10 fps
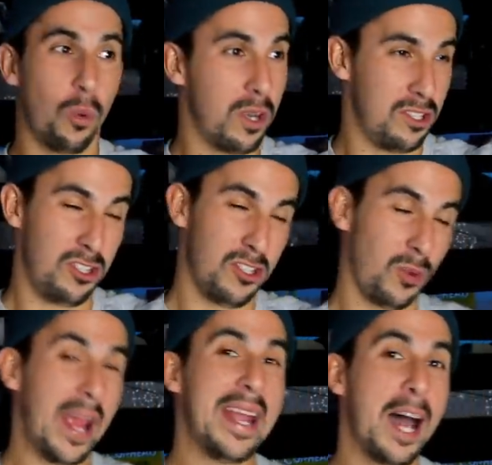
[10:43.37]
was
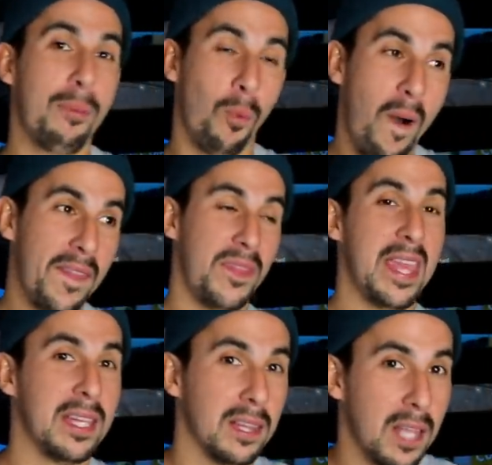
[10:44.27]
straight up what
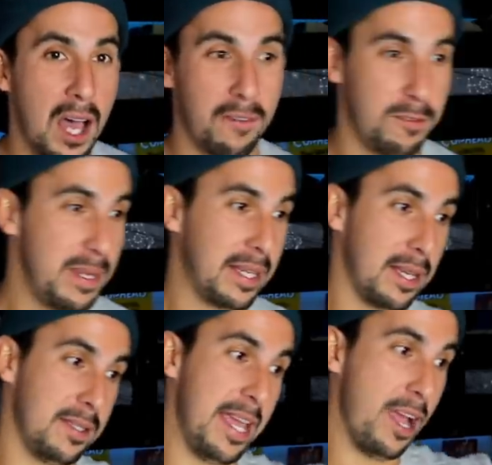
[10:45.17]
they loved
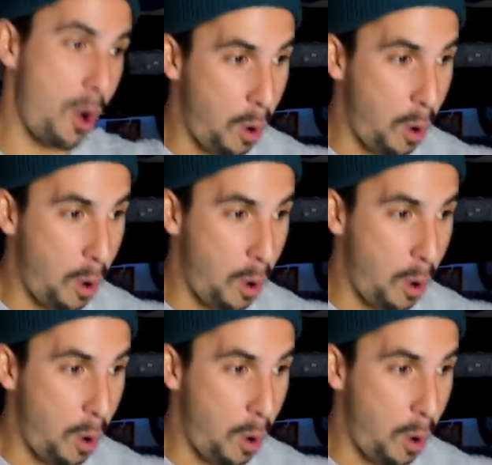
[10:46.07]
because they